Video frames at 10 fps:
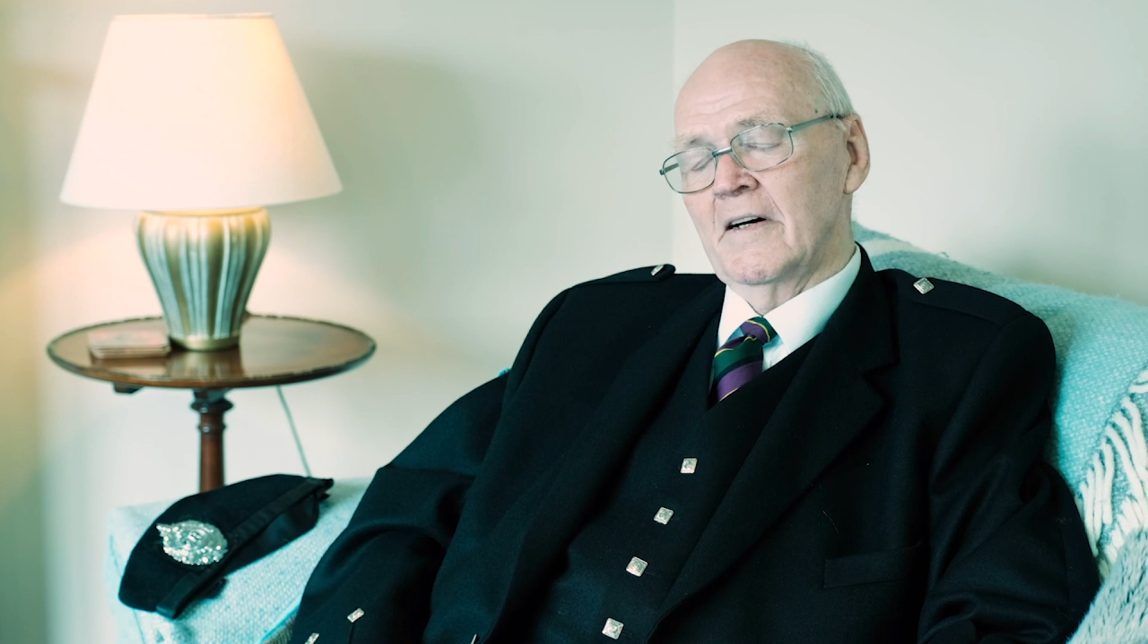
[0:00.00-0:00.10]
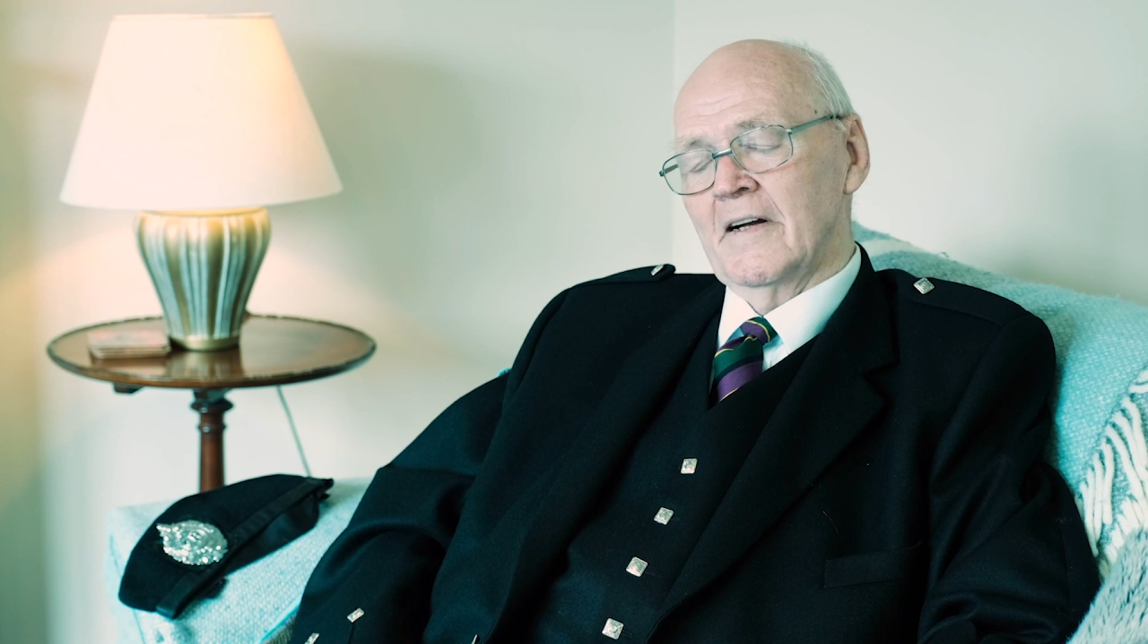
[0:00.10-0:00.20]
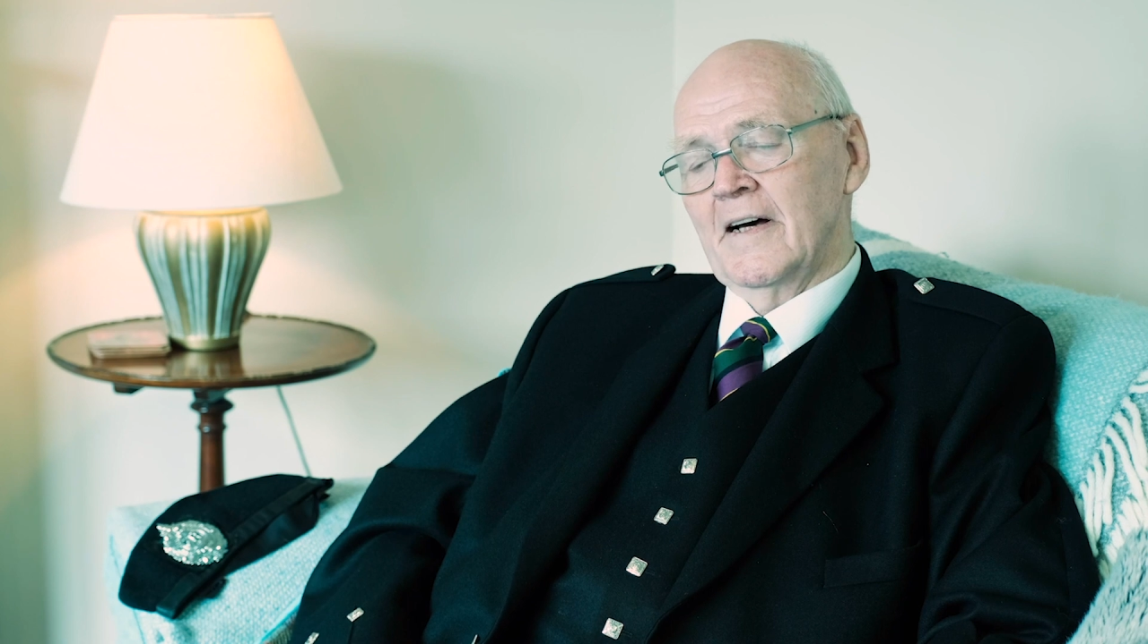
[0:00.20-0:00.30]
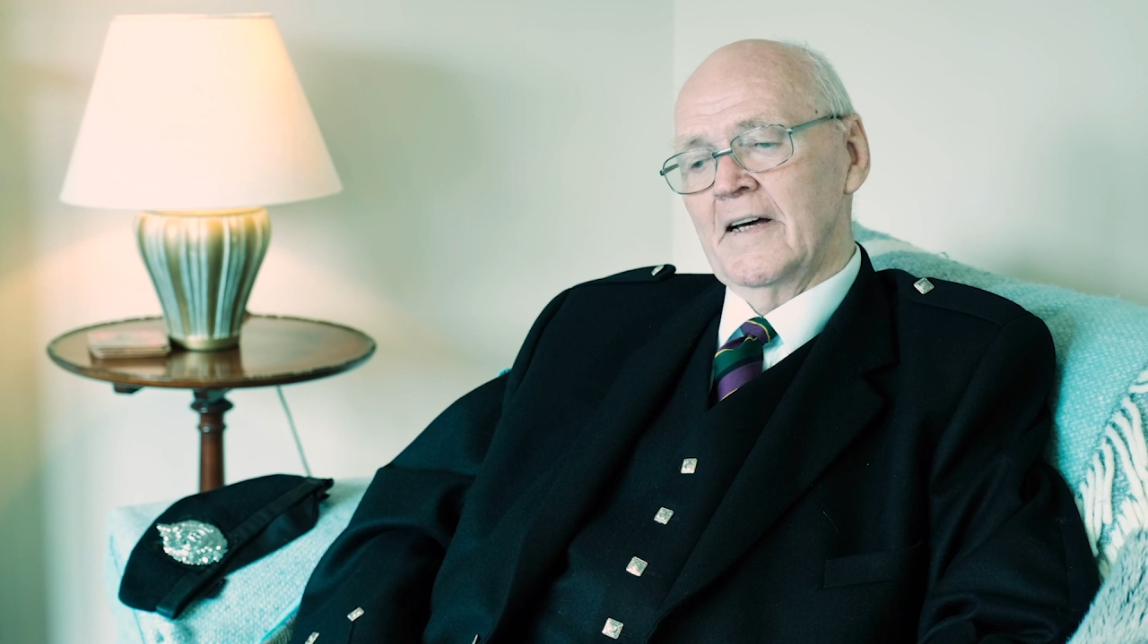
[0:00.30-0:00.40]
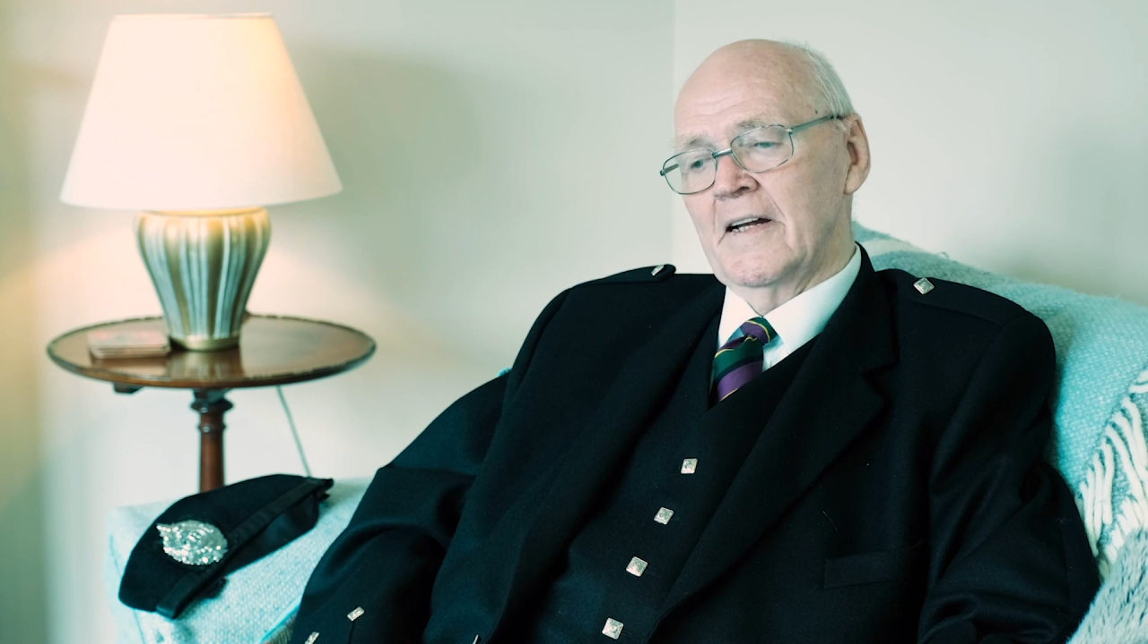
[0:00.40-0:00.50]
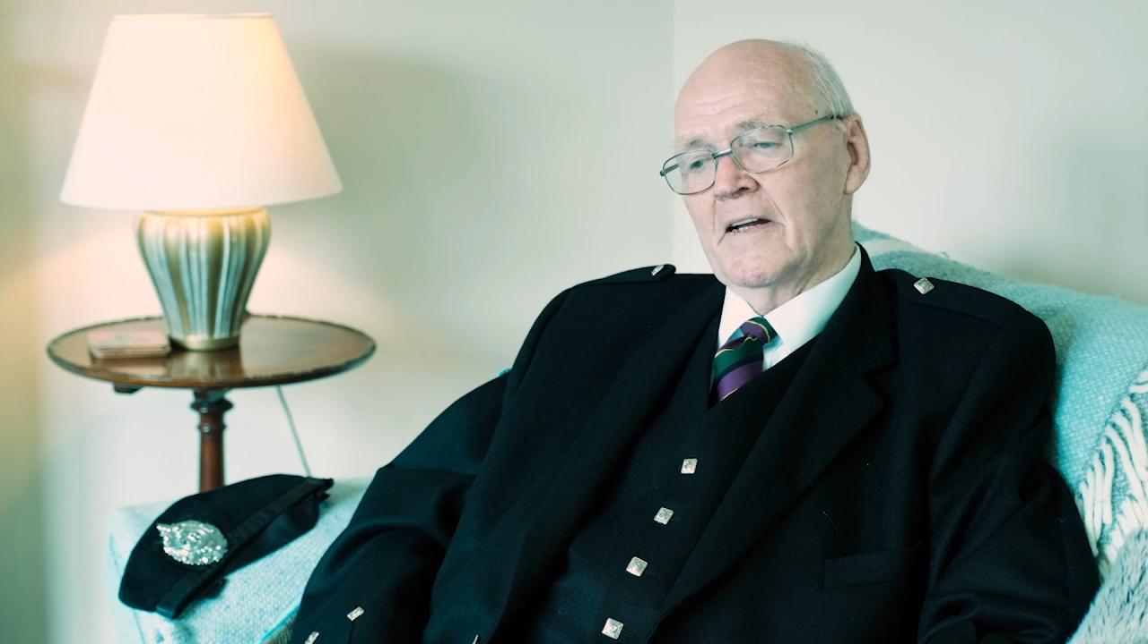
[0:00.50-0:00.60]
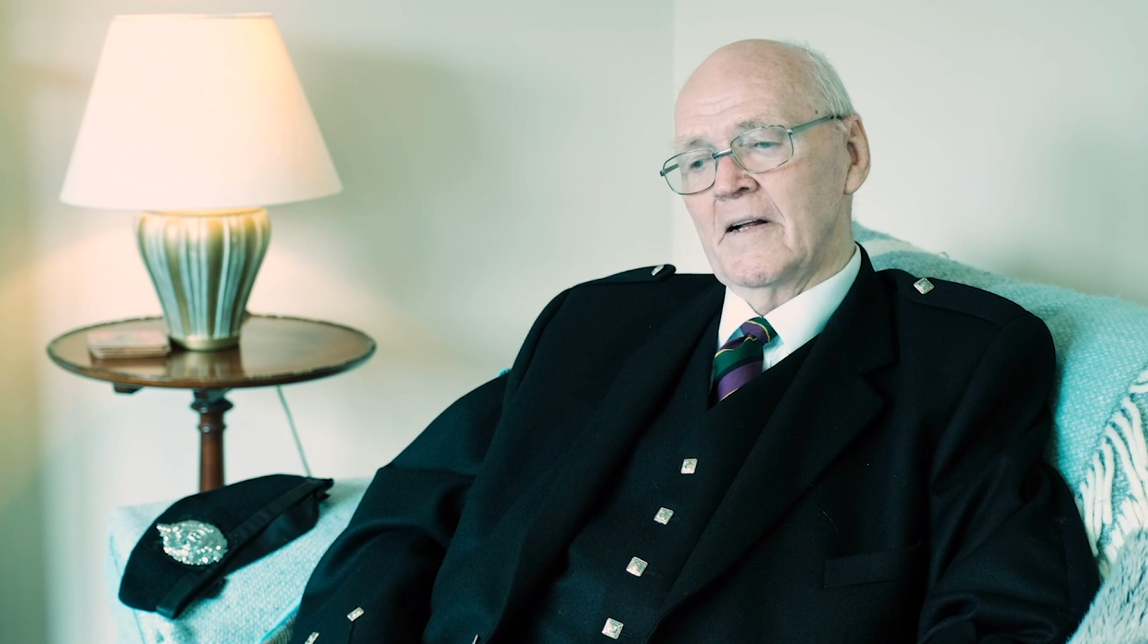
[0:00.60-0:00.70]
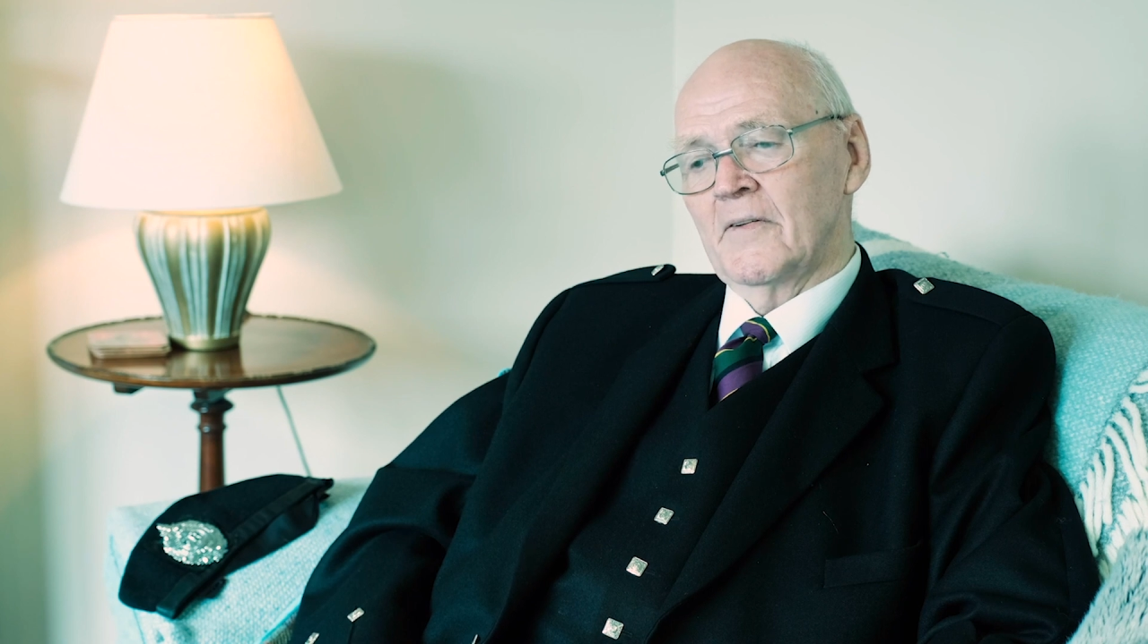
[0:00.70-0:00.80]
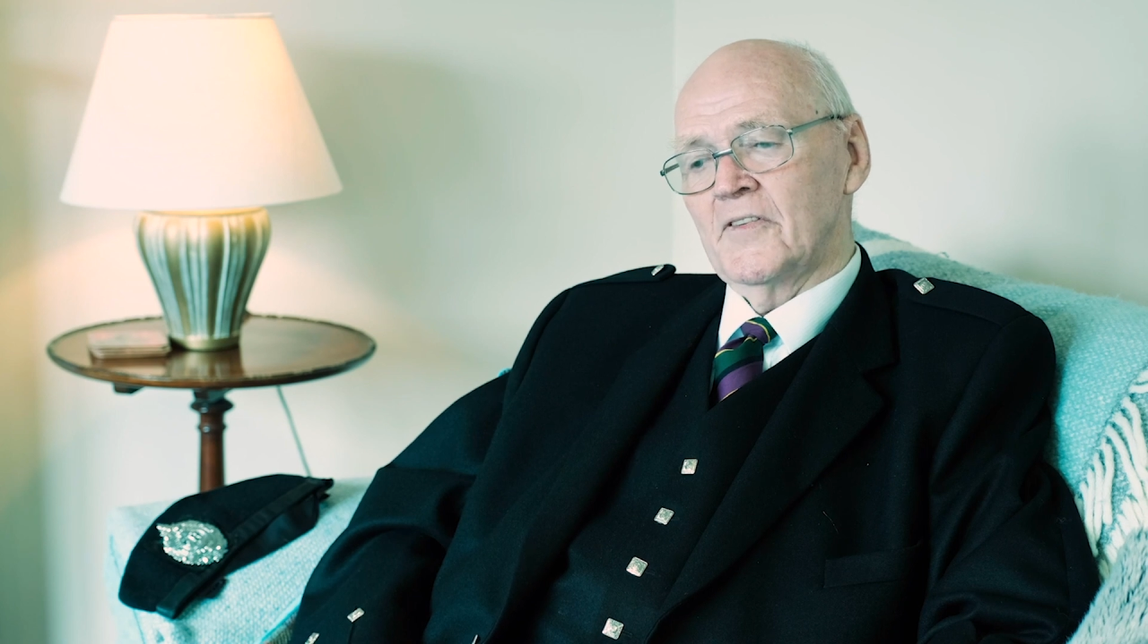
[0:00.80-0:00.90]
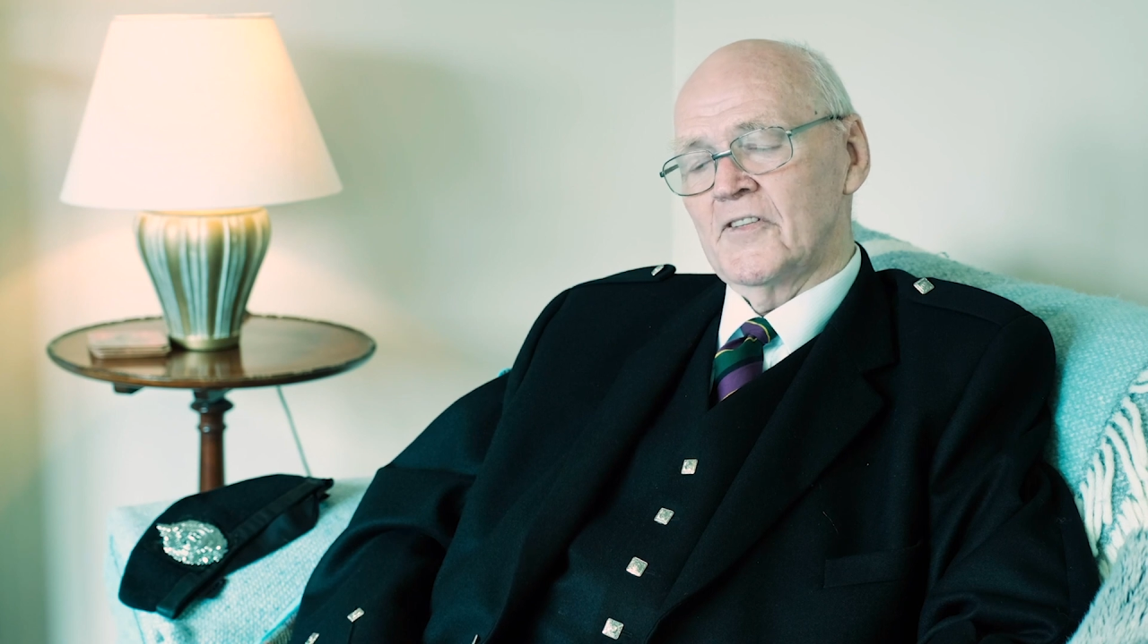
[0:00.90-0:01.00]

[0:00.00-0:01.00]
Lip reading: lying in a